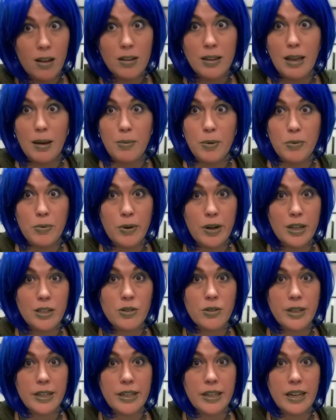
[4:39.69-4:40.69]
Now before I
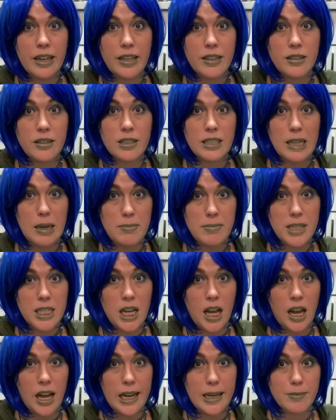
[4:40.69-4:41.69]
drink it,
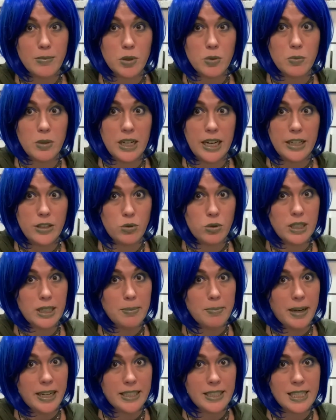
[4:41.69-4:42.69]
sometimes when I drink
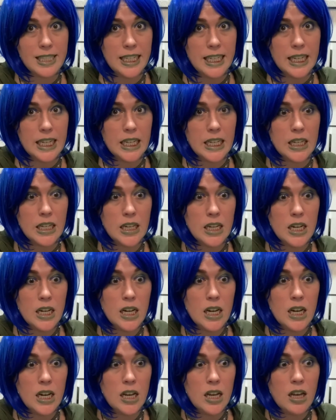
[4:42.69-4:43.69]
my tea,
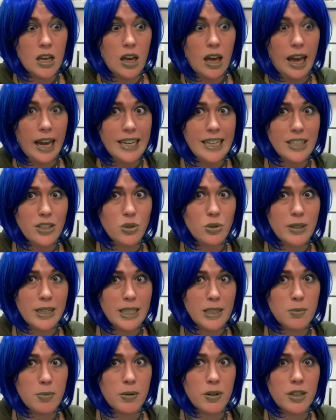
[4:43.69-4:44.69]
I get
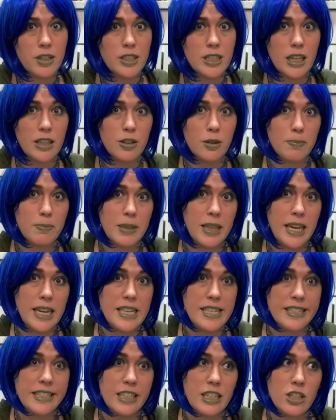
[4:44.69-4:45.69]
transported to other
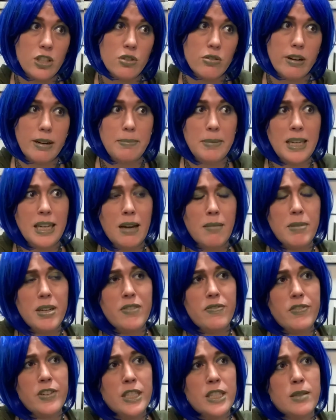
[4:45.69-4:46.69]
places, or I become
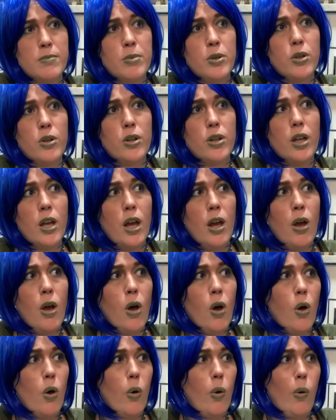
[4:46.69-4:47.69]
invisible,
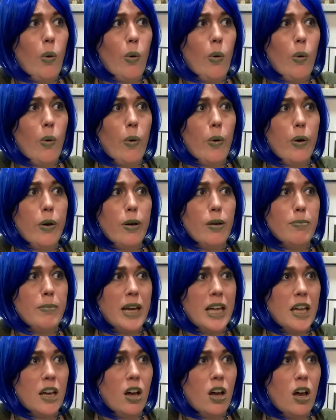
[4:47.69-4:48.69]
or
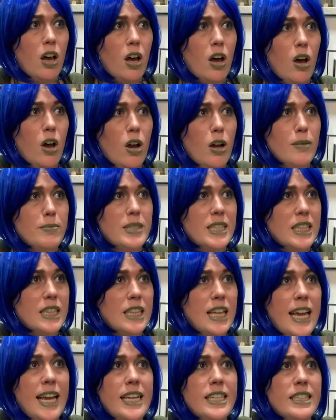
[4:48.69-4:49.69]
my arms and
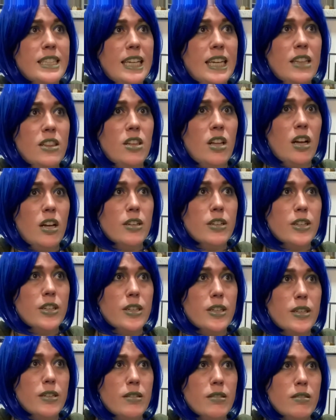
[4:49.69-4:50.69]
legs get longer.